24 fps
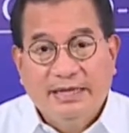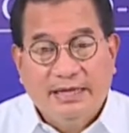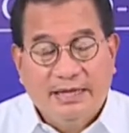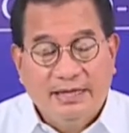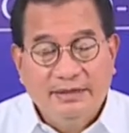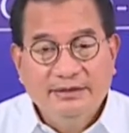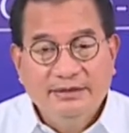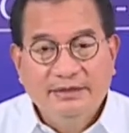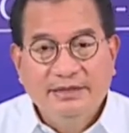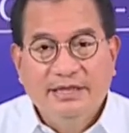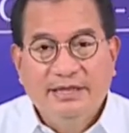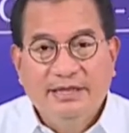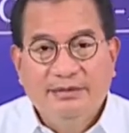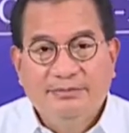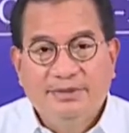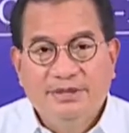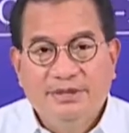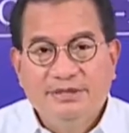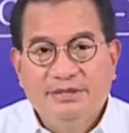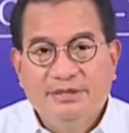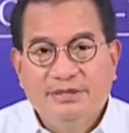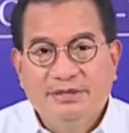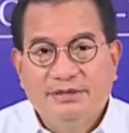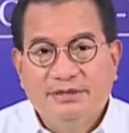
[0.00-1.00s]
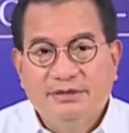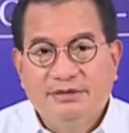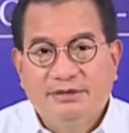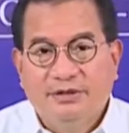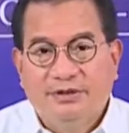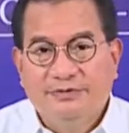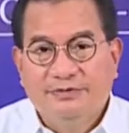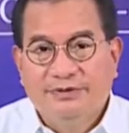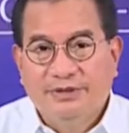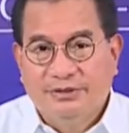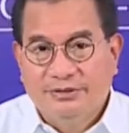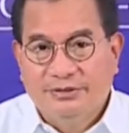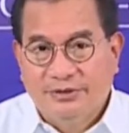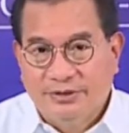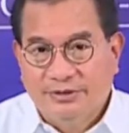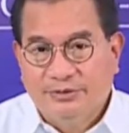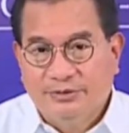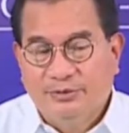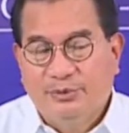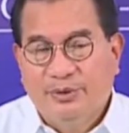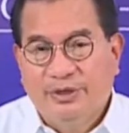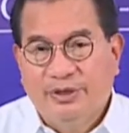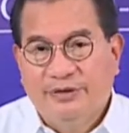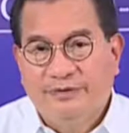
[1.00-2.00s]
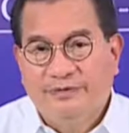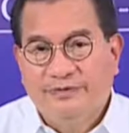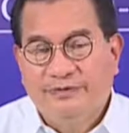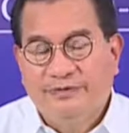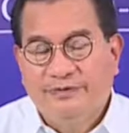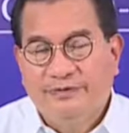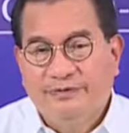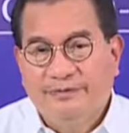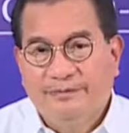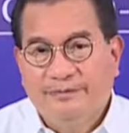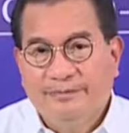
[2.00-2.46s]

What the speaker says: and the emergence of the third wave,